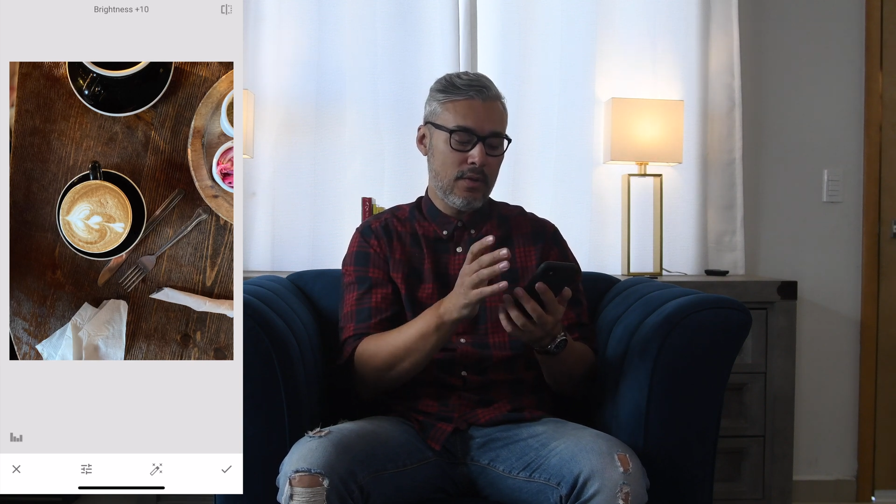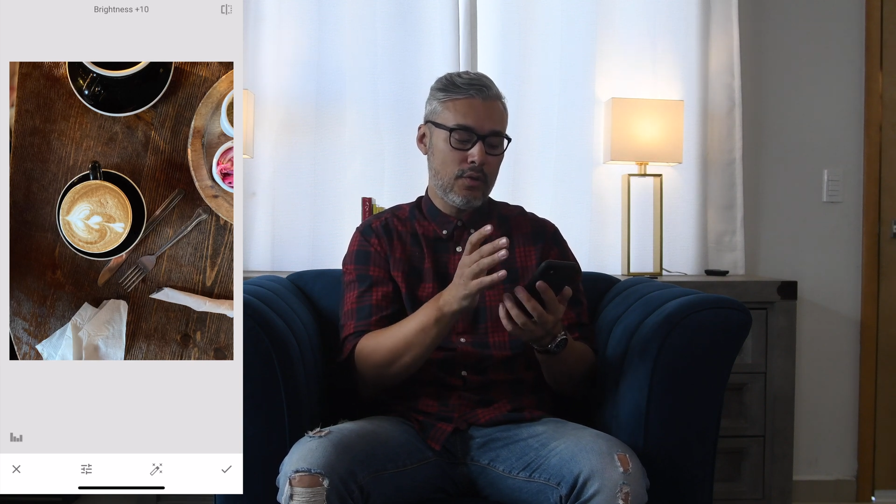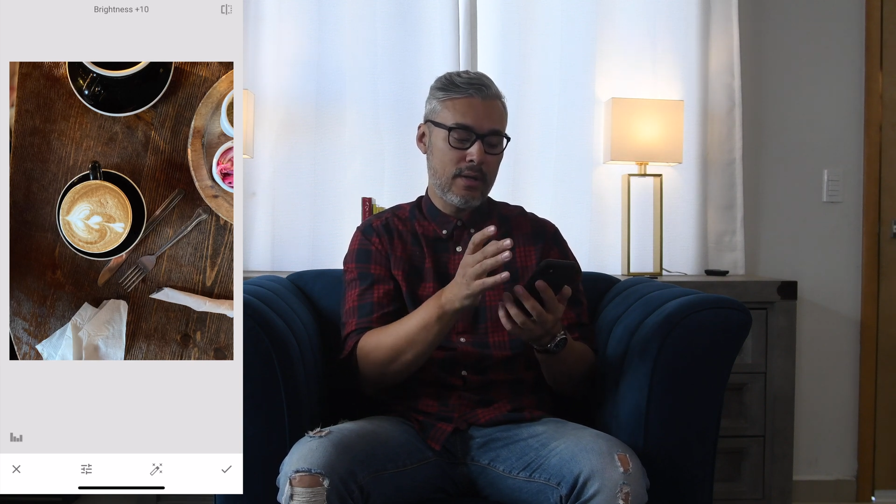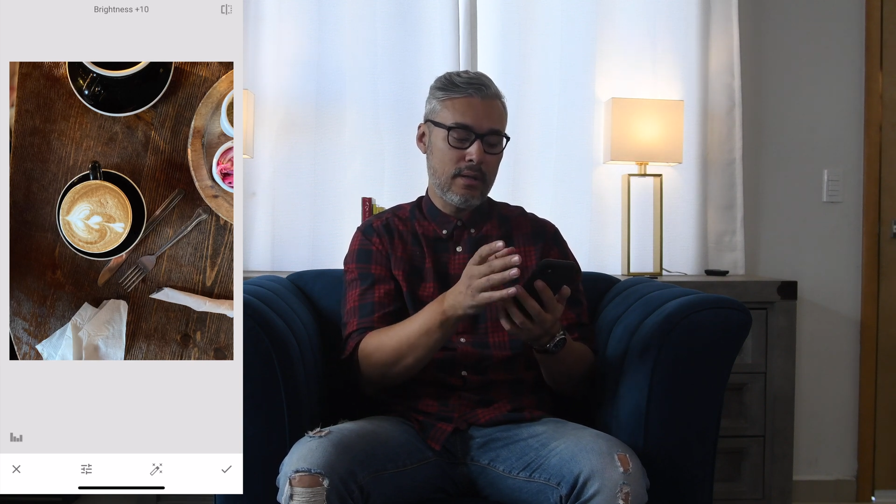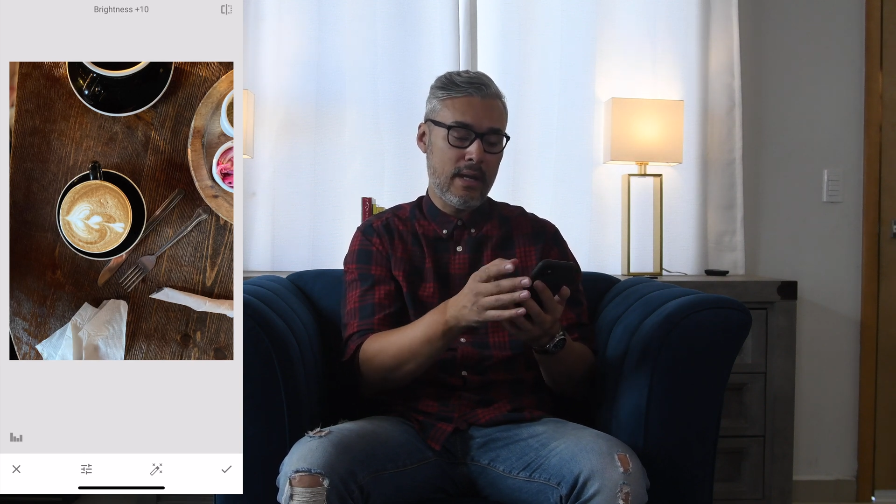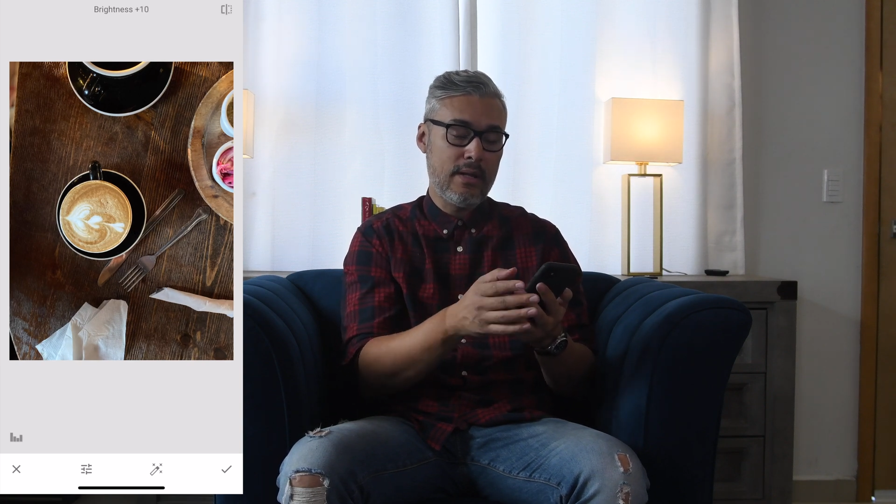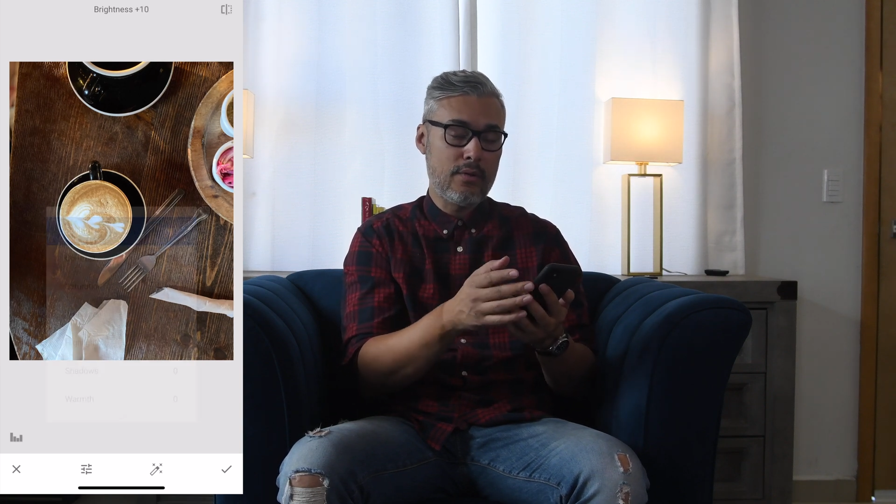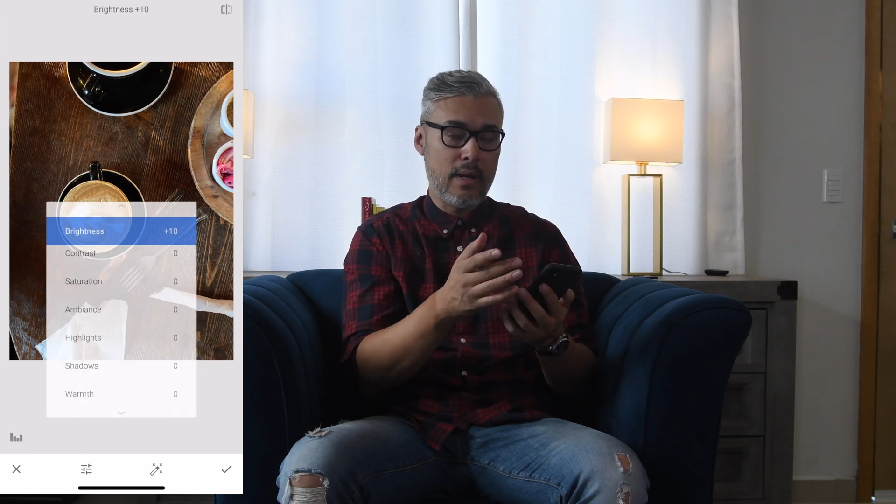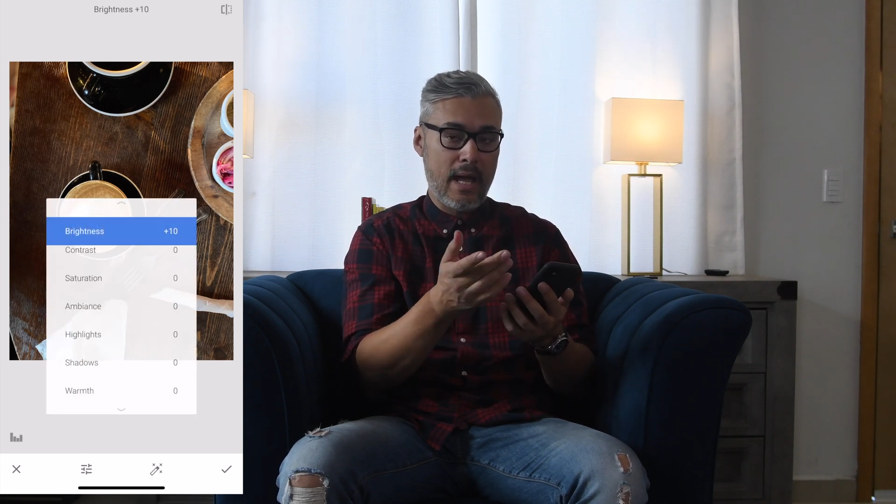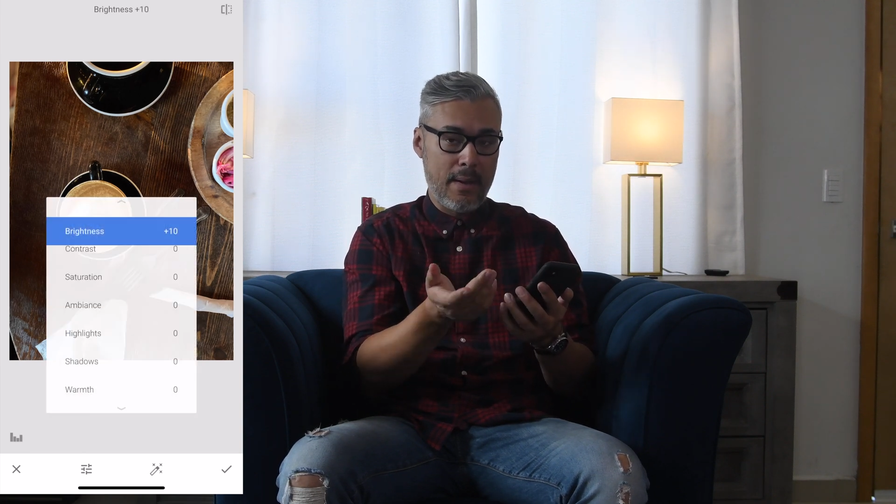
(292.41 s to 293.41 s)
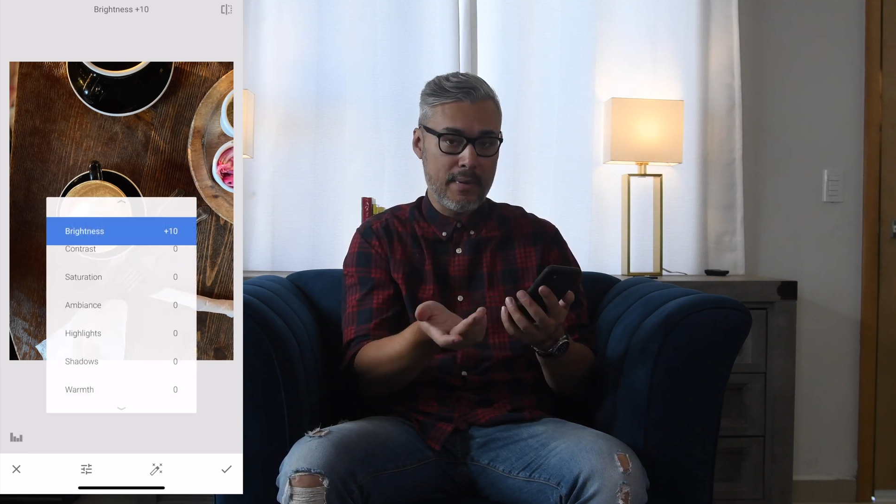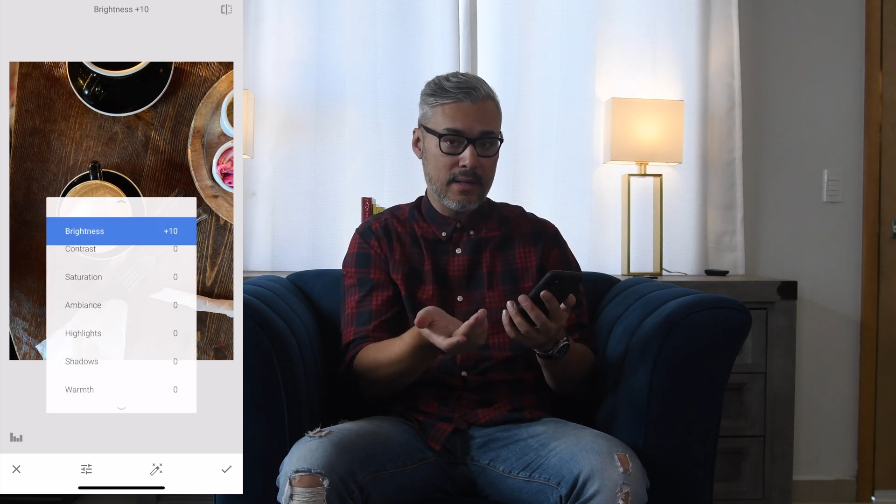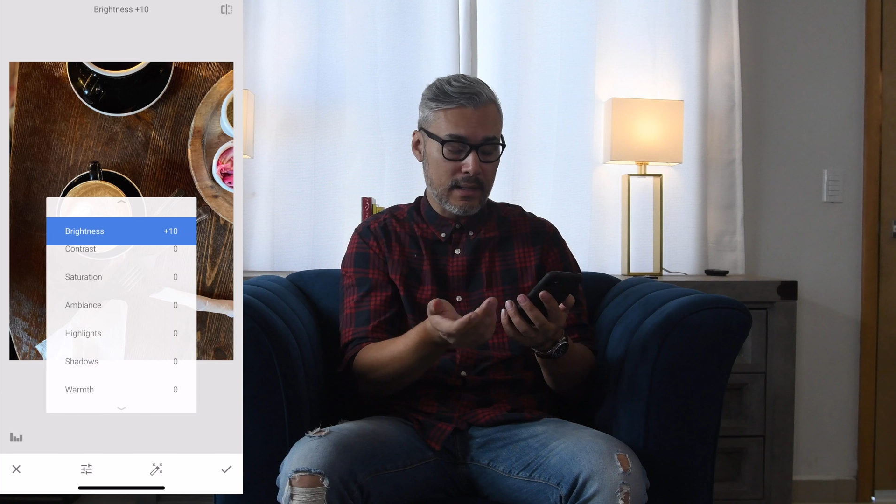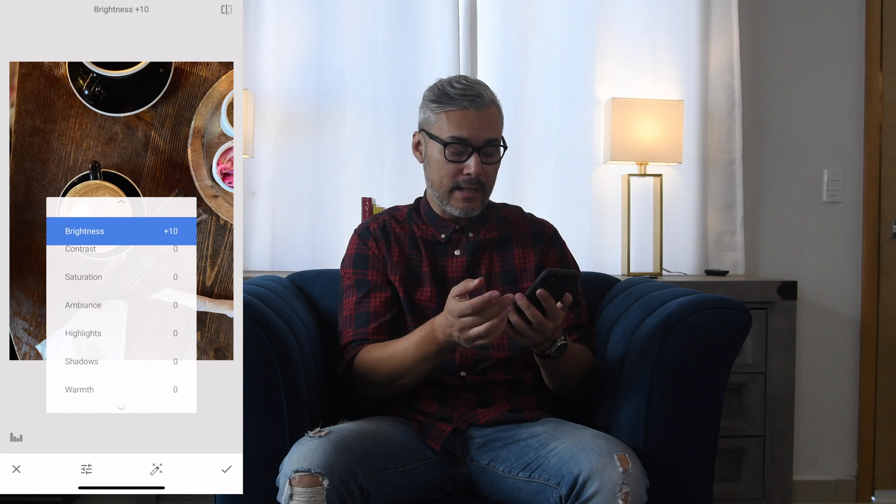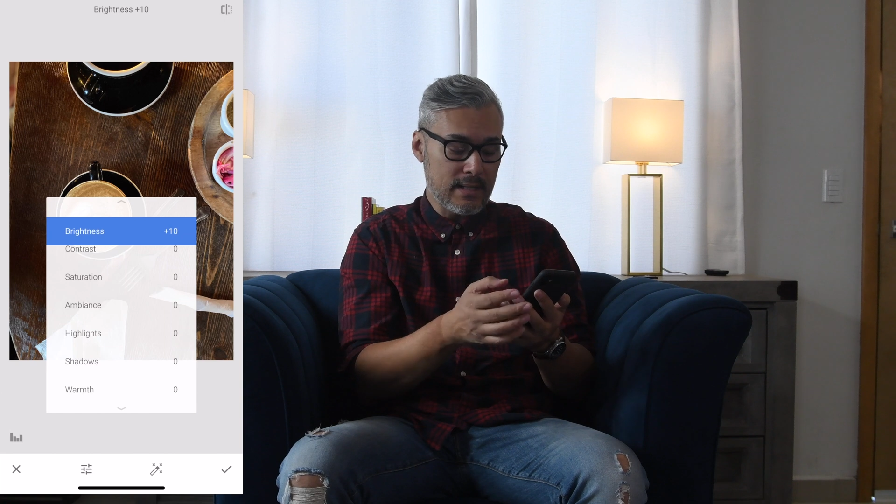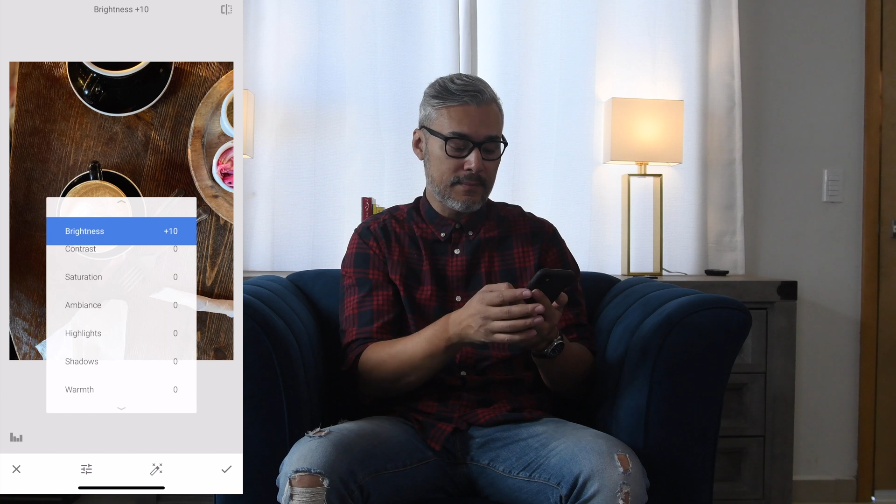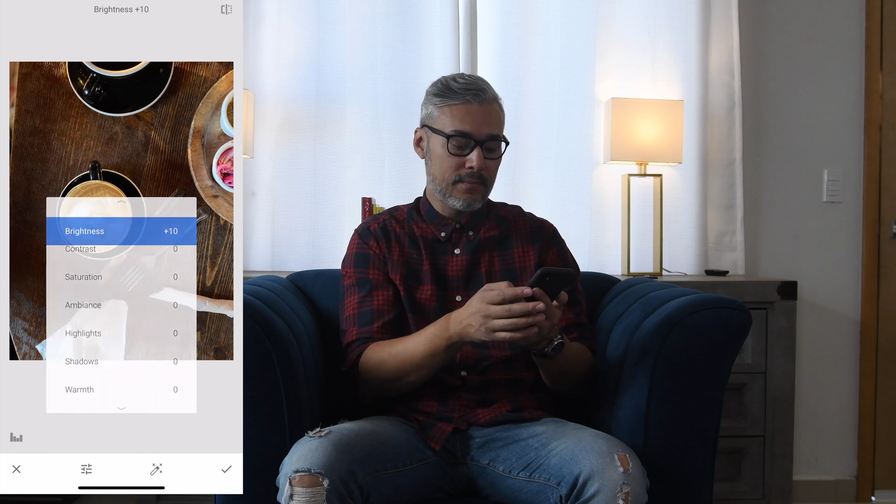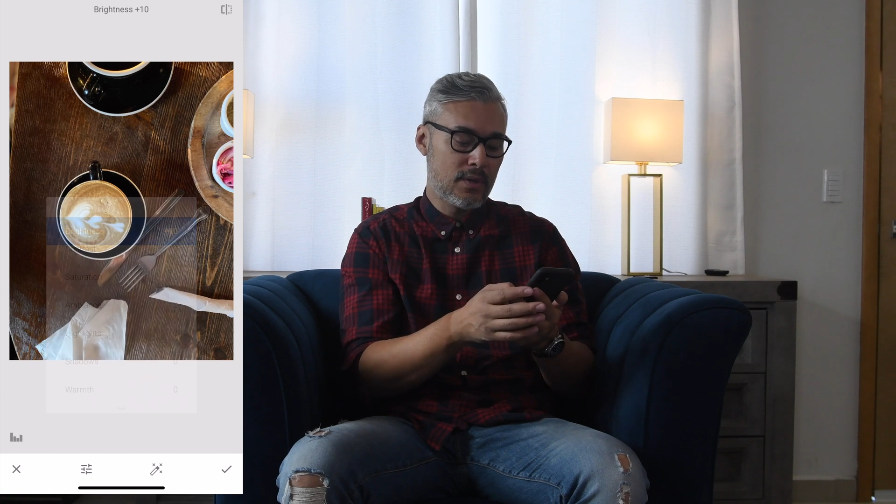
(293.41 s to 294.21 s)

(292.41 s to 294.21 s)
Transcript: you can edit your ambient light,